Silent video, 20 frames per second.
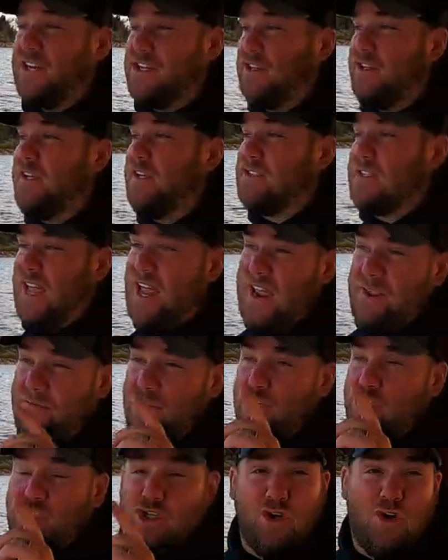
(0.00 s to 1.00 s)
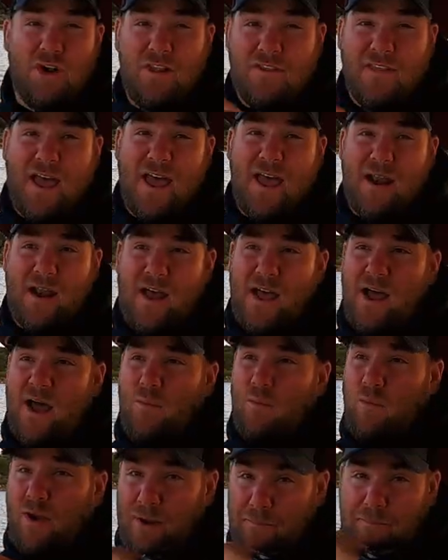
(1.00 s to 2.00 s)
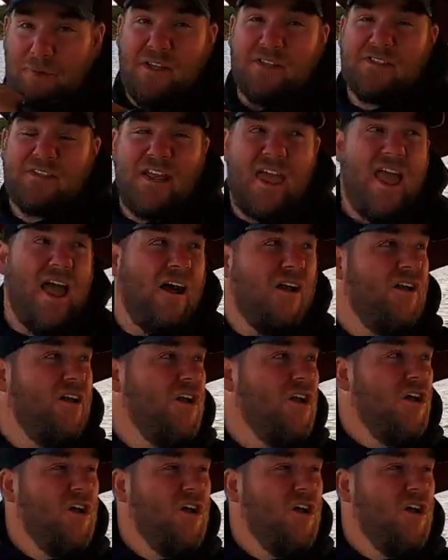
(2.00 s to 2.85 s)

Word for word: actually is that even during that, um, when it pissed down,